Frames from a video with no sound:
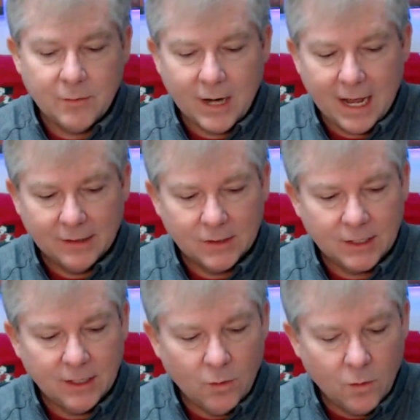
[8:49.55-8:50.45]
He would have had
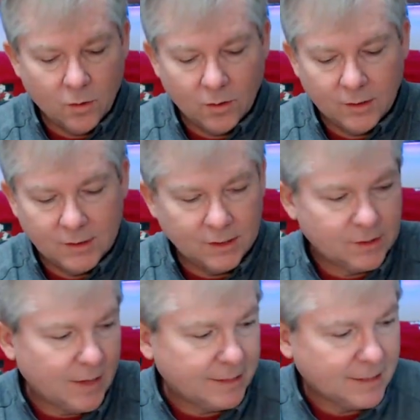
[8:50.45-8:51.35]
skill awards, and
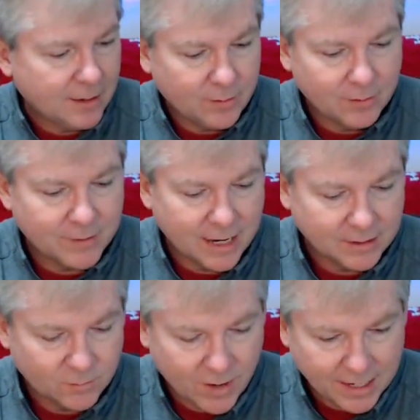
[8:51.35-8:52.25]
so that's how he would
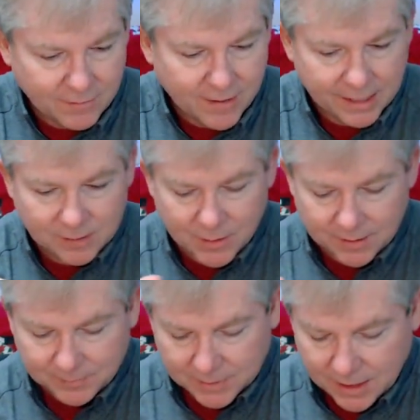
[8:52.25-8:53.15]
his rank advancement.